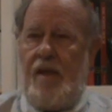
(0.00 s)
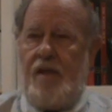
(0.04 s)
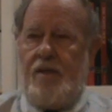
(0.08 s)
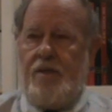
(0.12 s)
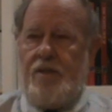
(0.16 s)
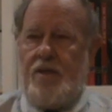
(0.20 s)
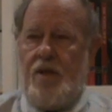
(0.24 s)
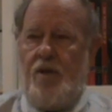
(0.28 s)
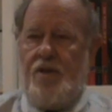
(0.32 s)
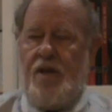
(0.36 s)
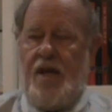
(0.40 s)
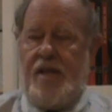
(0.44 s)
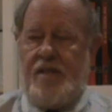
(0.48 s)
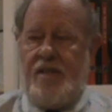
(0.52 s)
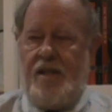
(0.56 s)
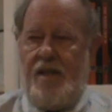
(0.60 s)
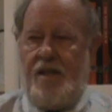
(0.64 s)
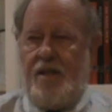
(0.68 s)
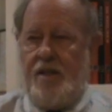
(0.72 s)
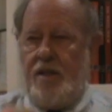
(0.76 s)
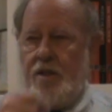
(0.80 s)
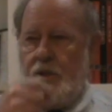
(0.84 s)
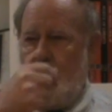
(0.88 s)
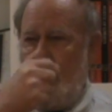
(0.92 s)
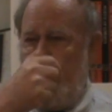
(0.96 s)
So that's
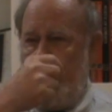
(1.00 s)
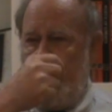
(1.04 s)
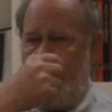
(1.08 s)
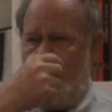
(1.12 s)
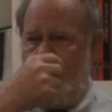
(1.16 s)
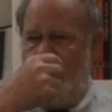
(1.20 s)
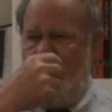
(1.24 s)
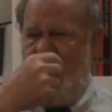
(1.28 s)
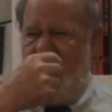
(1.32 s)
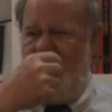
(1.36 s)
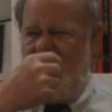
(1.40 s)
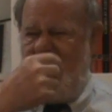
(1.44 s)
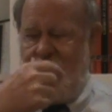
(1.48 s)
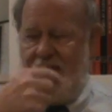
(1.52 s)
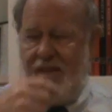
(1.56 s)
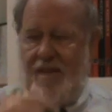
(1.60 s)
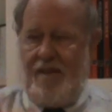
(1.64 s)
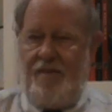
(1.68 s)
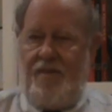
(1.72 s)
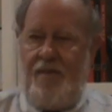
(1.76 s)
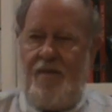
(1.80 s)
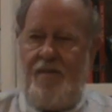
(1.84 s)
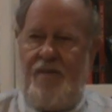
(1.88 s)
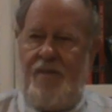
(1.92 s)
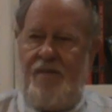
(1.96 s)
two of
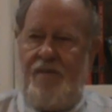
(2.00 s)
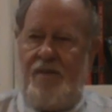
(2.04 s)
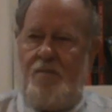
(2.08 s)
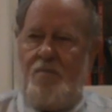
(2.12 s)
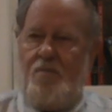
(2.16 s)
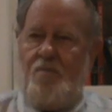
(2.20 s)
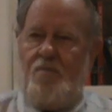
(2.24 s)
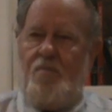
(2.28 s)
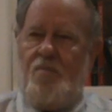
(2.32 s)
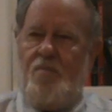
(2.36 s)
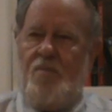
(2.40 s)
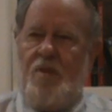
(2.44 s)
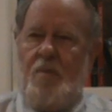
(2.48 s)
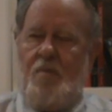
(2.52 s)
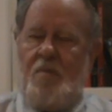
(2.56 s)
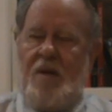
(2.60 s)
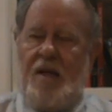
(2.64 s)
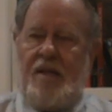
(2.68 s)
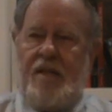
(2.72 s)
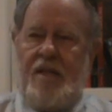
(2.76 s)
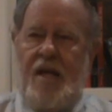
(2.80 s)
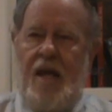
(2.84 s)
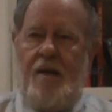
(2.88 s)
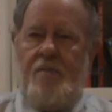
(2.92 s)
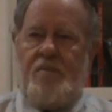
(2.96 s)
the
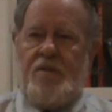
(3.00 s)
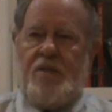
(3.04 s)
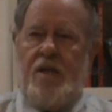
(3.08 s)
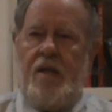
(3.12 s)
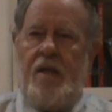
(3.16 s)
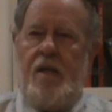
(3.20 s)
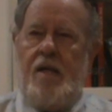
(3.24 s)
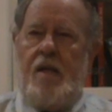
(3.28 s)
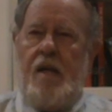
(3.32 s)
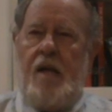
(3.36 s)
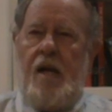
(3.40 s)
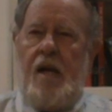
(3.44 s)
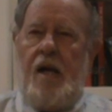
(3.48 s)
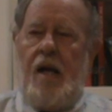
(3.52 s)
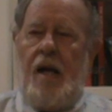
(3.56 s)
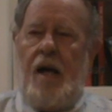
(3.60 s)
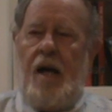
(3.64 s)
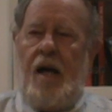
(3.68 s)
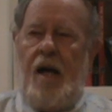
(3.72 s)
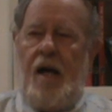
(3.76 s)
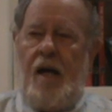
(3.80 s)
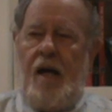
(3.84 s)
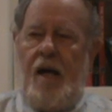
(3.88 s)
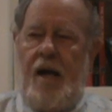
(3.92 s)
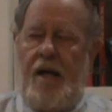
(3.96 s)
big names.
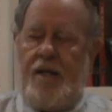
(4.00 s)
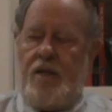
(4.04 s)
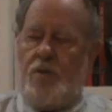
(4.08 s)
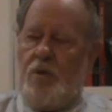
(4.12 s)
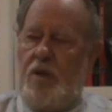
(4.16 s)
I just